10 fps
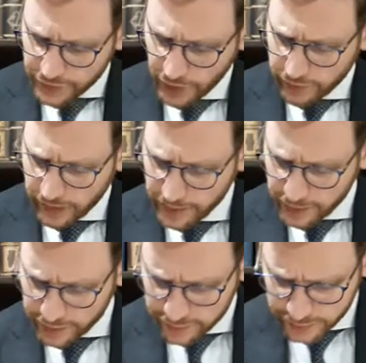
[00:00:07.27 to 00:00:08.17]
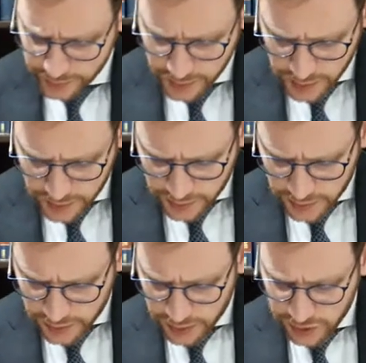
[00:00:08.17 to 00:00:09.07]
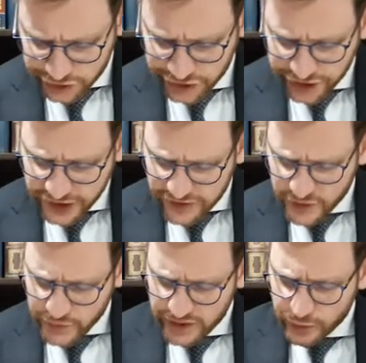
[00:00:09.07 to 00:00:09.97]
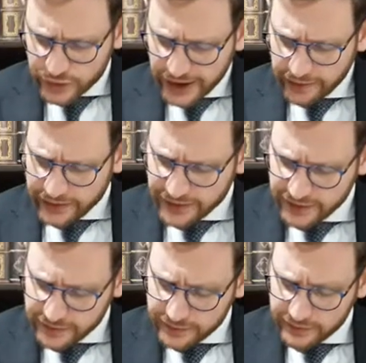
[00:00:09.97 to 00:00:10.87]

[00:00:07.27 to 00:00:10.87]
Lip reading: Tanu Rabbanan. Shchitas kusi muteres.